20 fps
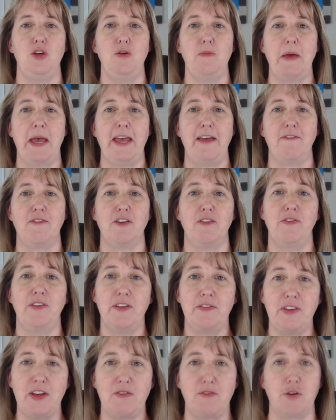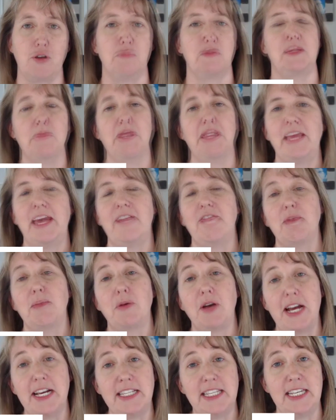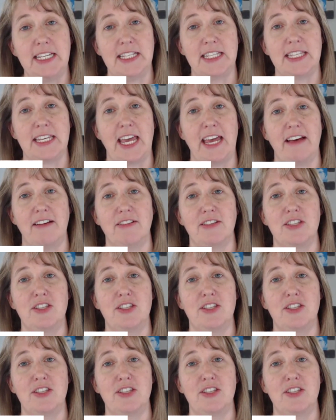you pay for 50 forms, but they have a pricing scale.